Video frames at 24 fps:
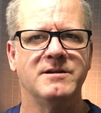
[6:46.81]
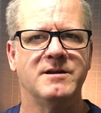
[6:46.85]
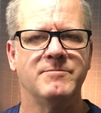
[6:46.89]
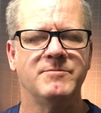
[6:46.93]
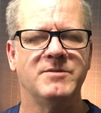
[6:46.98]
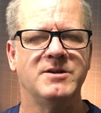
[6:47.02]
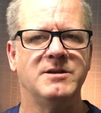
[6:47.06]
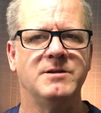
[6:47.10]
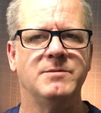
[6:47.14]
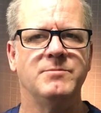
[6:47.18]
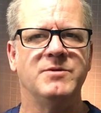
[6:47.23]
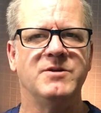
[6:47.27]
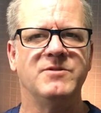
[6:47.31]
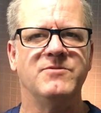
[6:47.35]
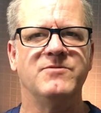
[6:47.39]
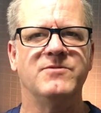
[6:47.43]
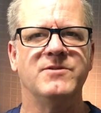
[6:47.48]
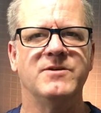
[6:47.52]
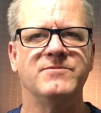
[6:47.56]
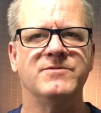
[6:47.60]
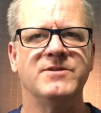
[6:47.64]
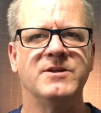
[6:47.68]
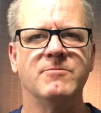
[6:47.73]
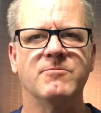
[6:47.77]
I mean, it'd be
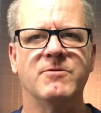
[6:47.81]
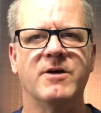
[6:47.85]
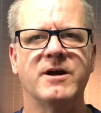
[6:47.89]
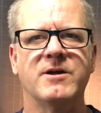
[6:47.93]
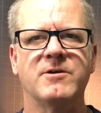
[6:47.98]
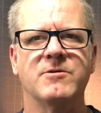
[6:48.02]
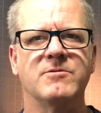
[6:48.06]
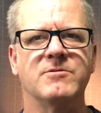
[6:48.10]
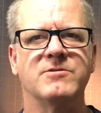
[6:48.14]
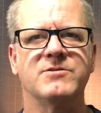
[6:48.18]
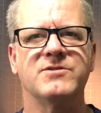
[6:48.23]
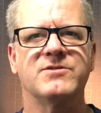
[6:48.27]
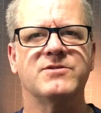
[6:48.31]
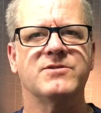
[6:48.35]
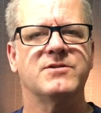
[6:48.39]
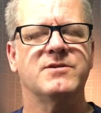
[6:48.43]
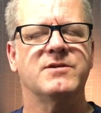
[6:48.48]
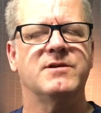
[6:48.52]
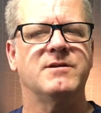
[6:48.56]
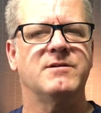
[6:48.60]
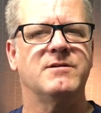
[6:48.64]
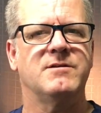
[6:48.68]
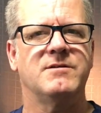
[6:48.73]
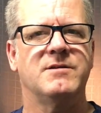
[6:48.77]
50 records,
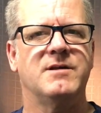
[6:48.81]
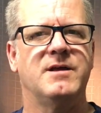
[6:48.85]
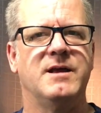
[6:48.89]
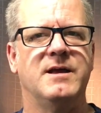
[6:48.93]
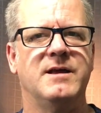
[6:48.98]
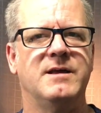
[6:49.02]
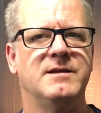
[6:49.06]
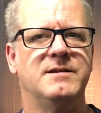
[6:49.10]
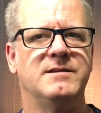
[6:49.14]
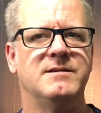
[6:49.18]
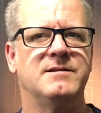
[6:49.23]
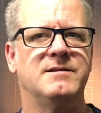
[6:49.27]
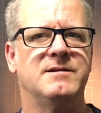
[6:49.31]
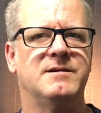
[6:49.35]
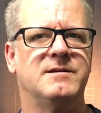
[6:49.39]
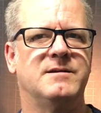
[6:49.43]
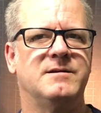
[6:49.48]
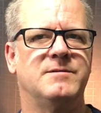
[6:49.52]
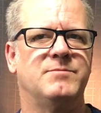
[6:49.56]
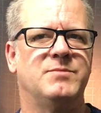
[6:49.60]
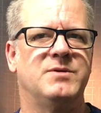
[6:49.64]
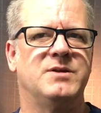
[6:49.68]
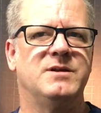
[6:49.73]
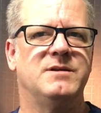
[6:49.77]
and
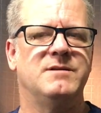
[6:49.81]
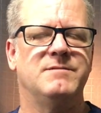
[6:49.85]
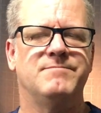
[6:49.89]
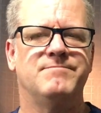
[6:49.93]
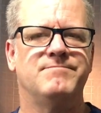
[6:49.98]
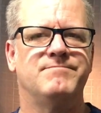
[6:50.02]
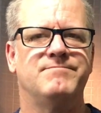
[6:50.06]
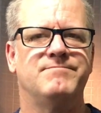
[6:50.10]
it'd be